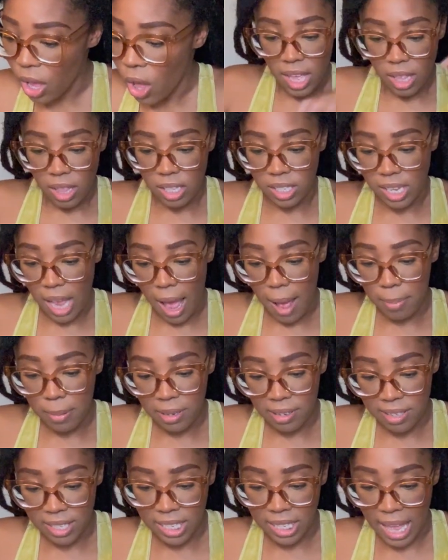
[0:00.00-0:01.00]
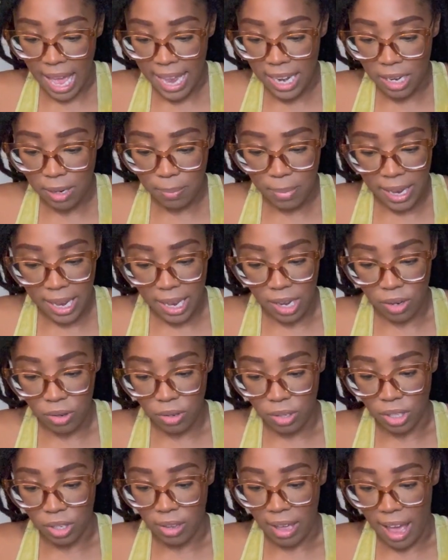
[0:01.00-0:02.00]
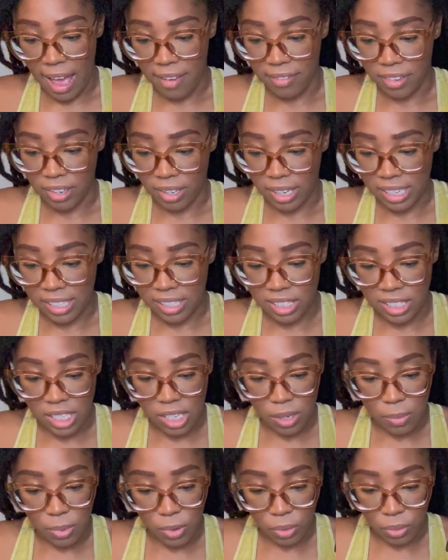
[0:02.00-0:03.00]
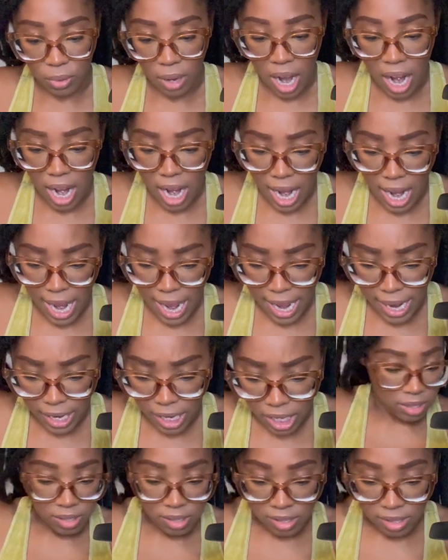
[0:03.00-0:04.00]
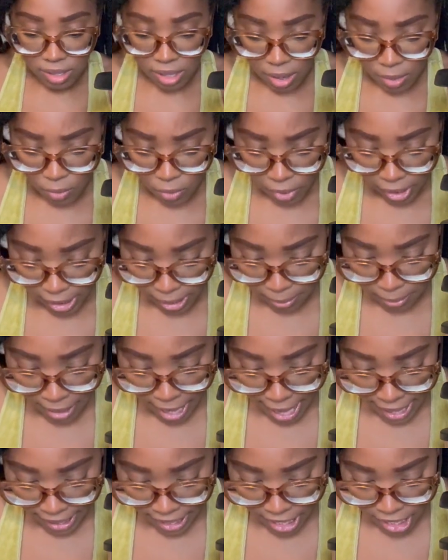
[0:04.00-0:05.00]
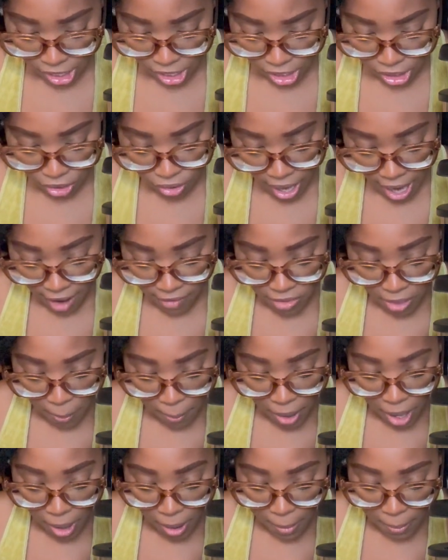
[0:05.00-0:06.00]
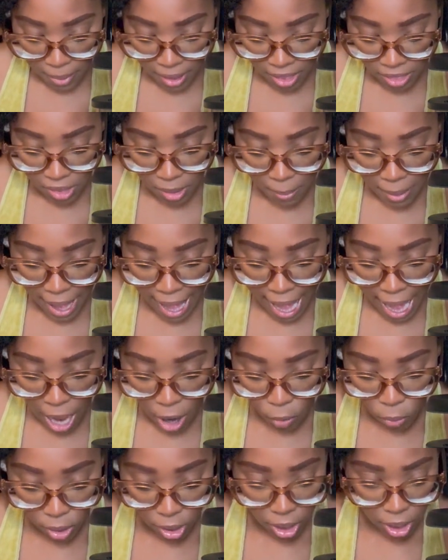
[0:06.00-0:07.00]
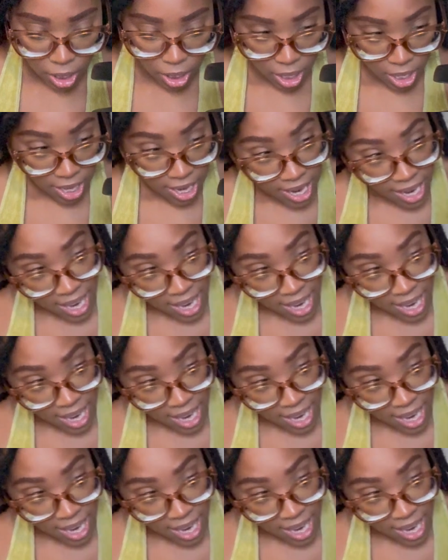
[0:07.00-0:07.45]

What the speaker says: The top is the lighting panel. You have your extendable rod. Somewhere back here, you have the pump and the power.